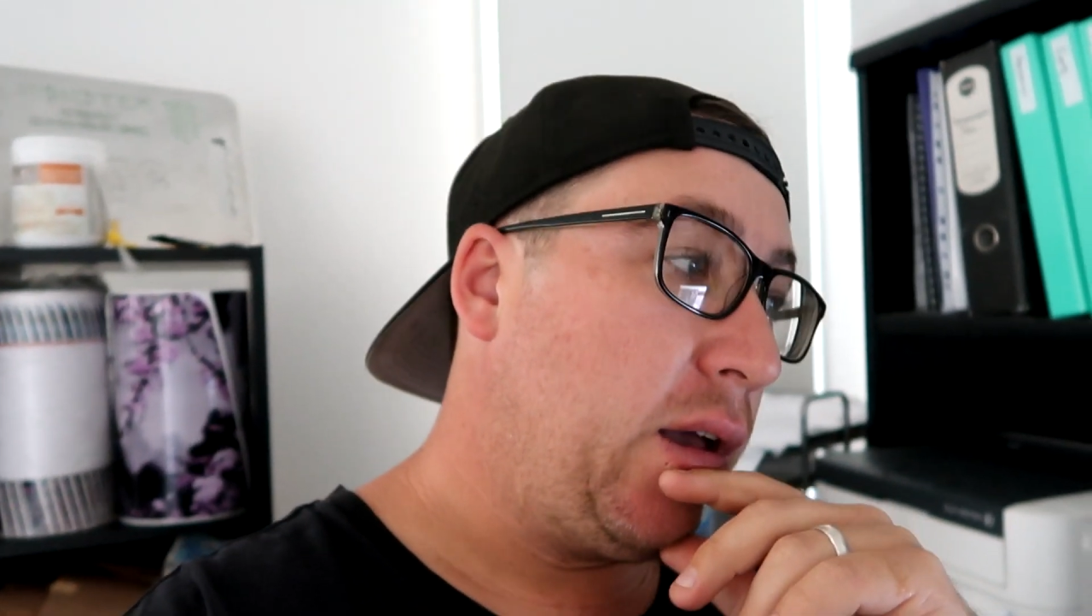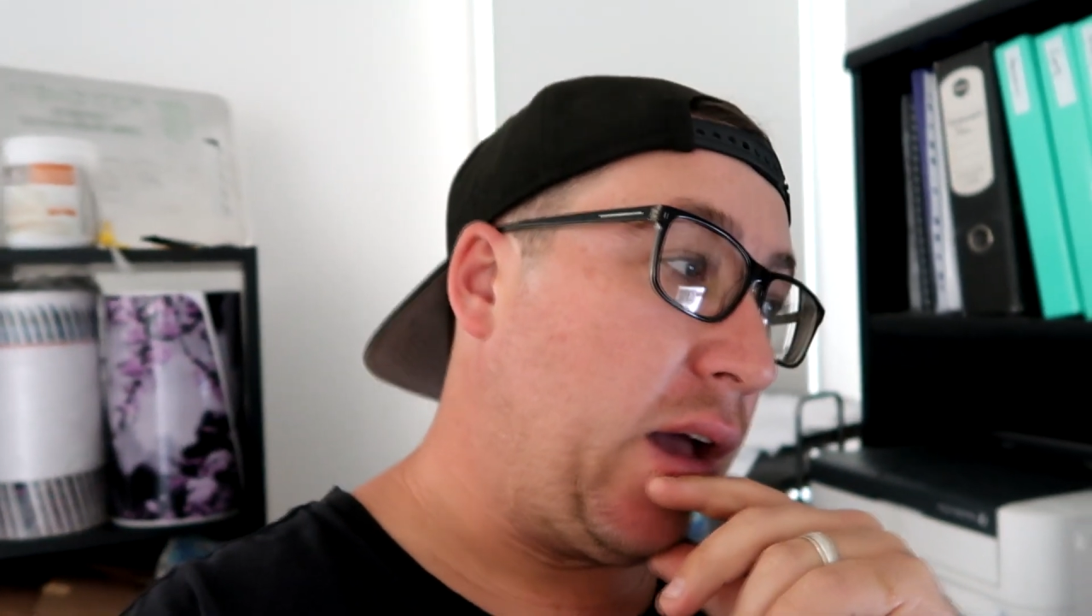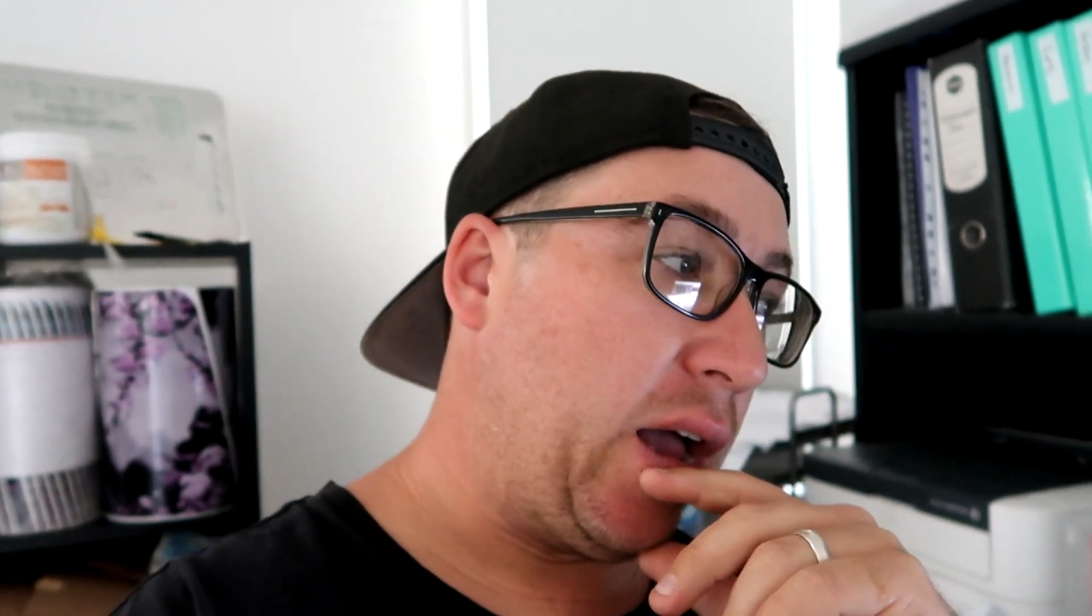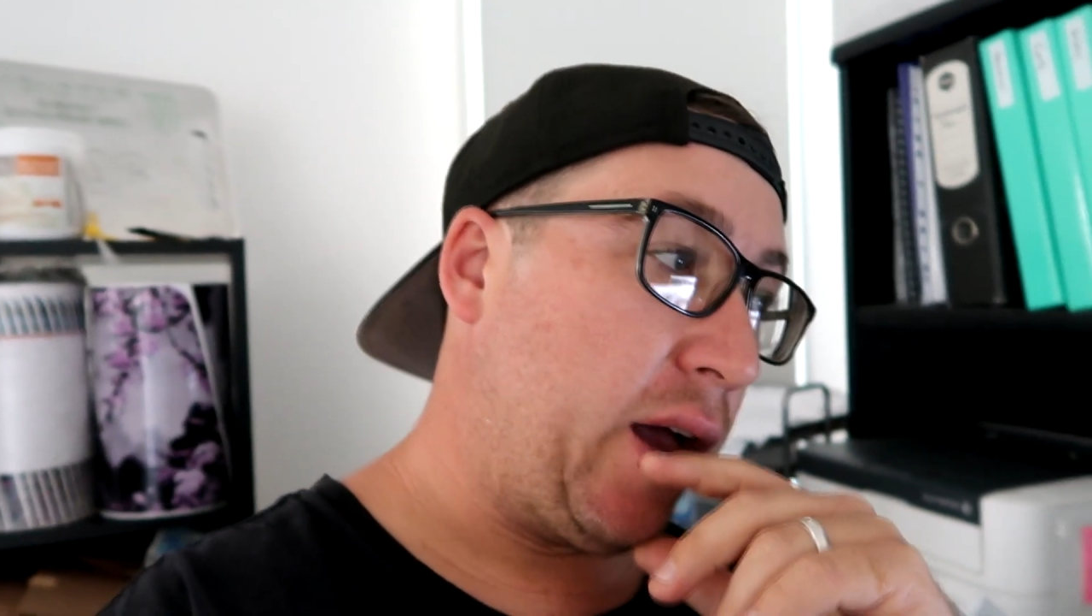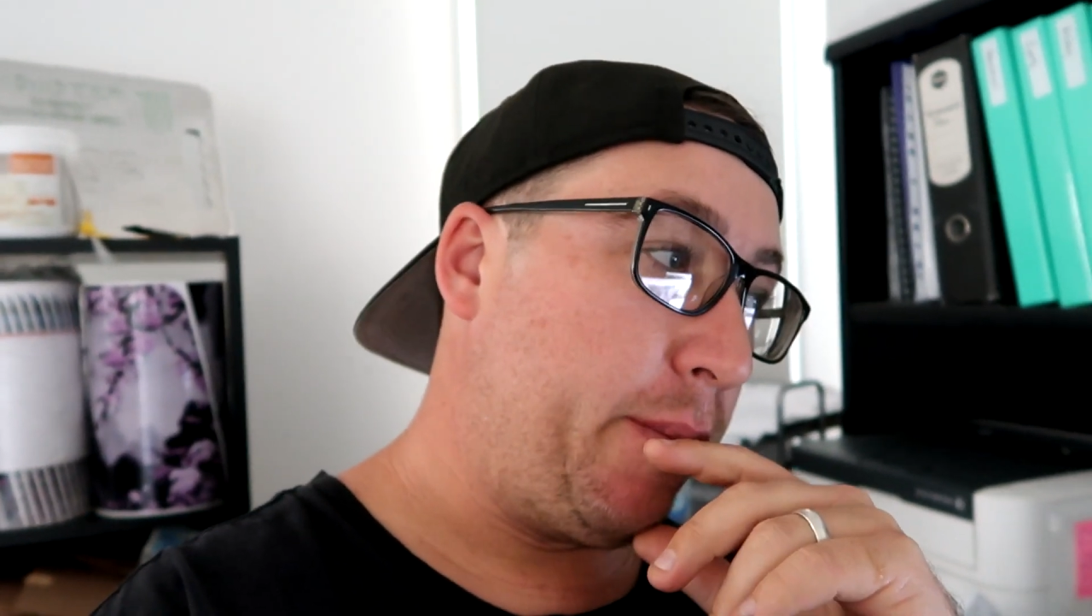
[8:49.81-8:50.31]

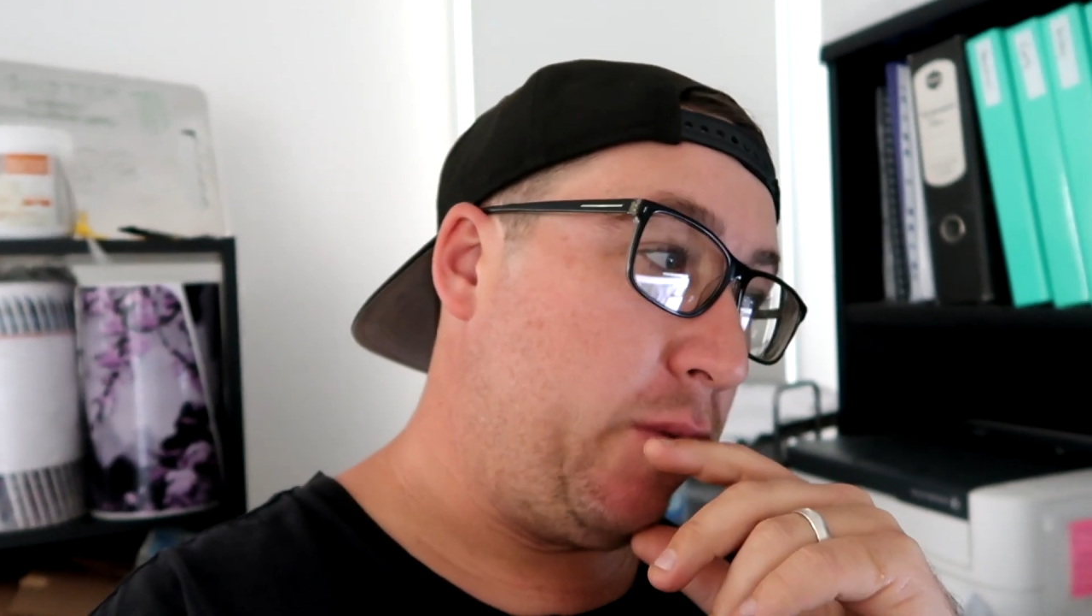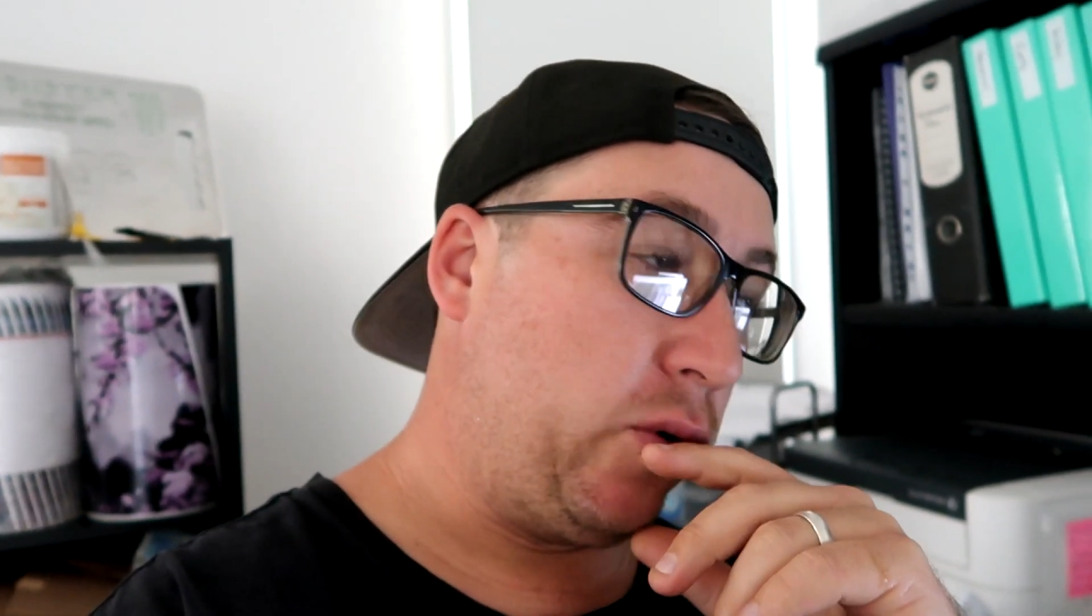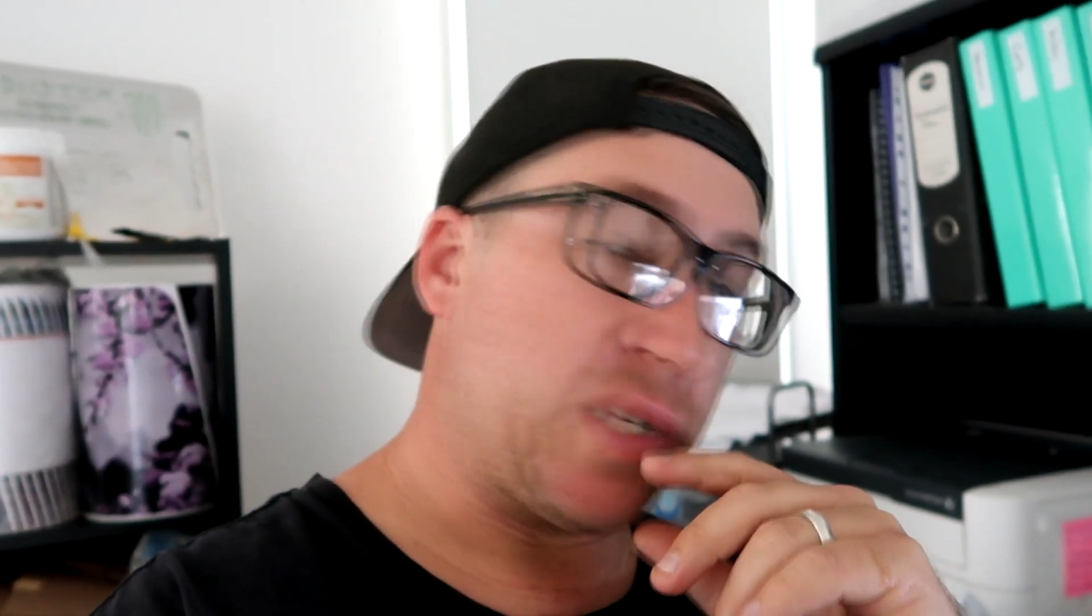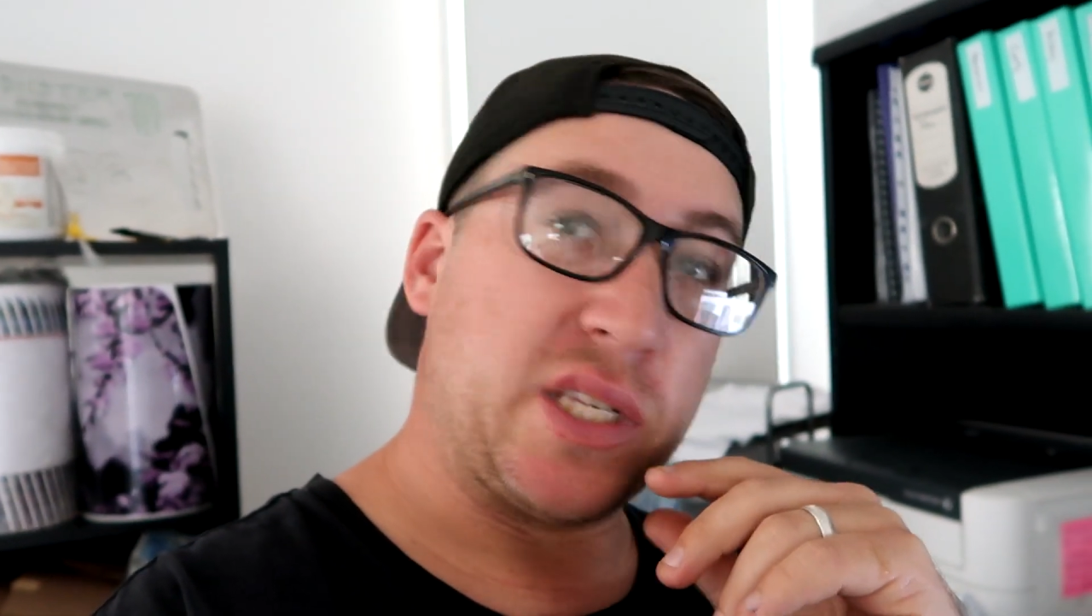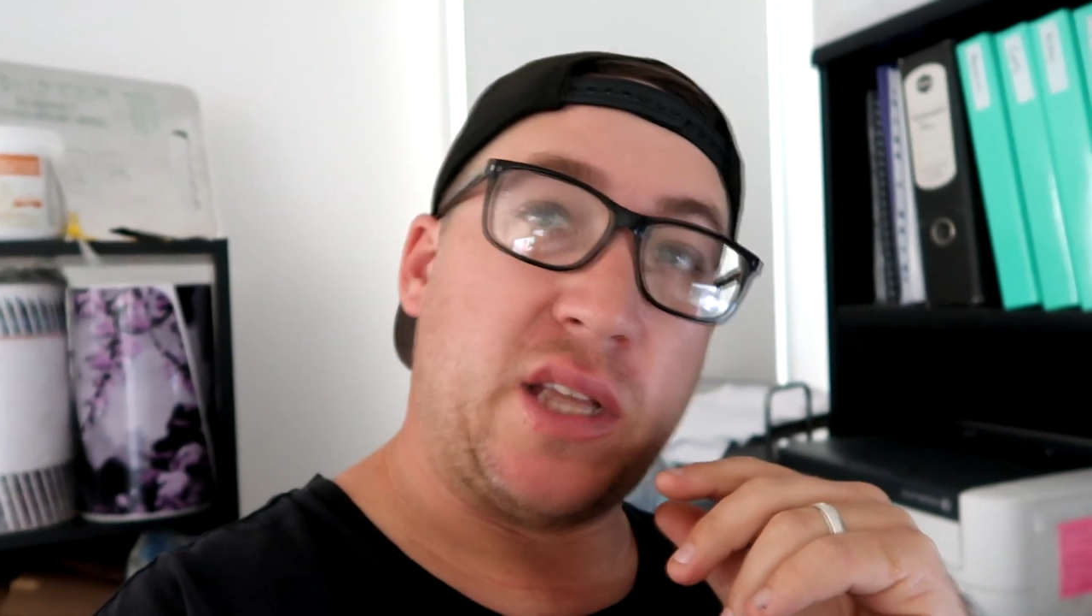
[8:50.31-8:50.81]

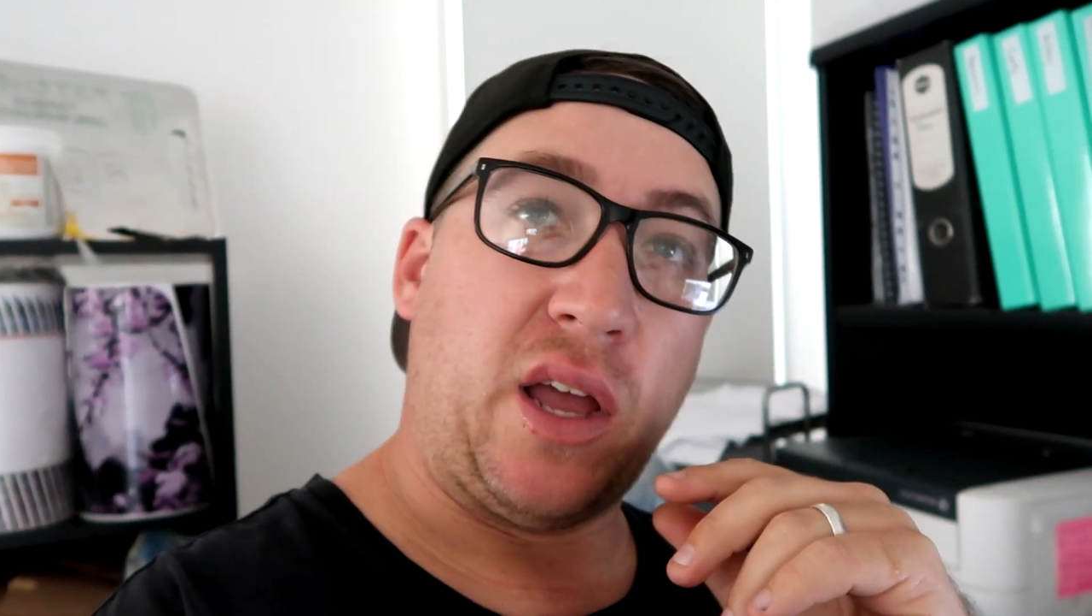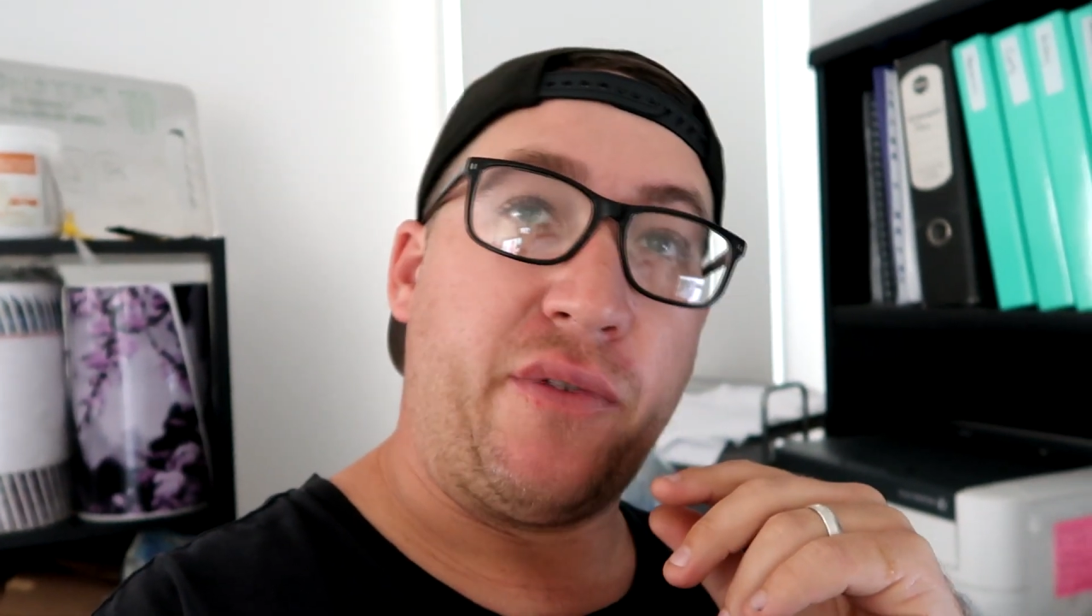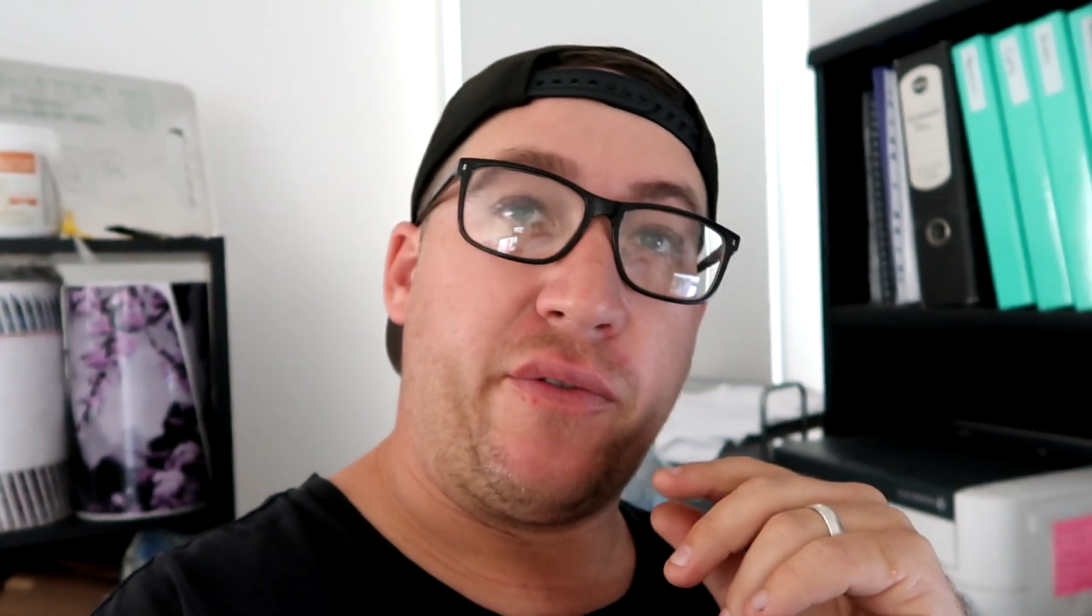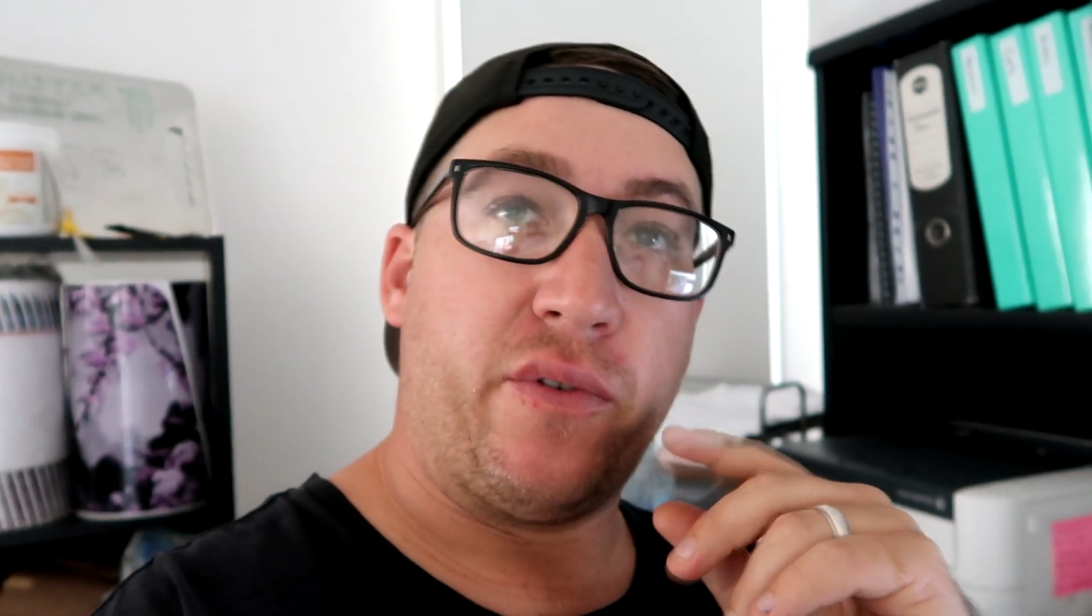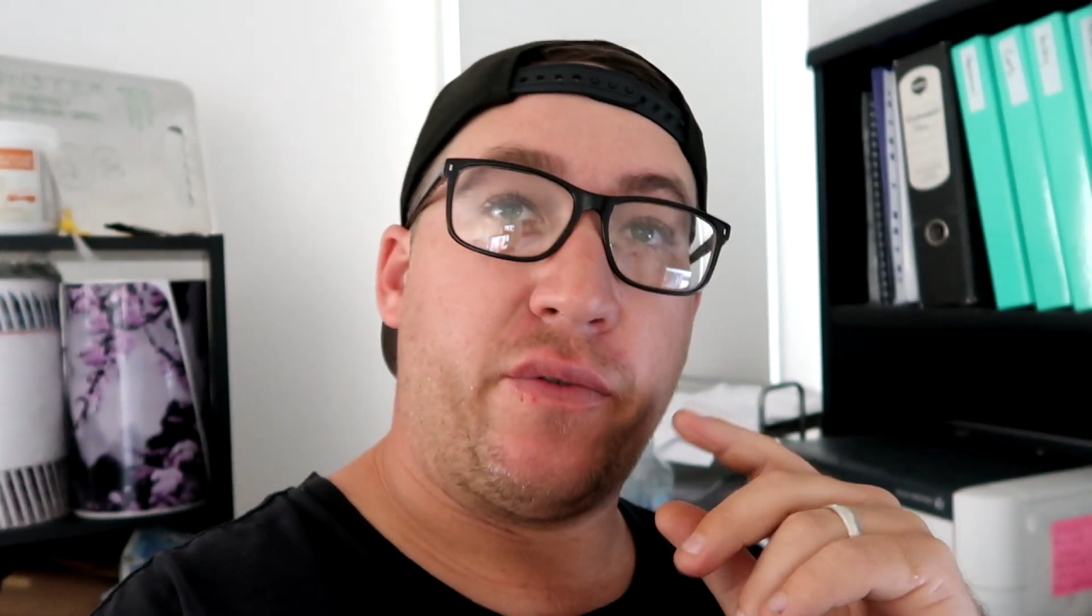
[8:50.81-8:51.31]
more stuff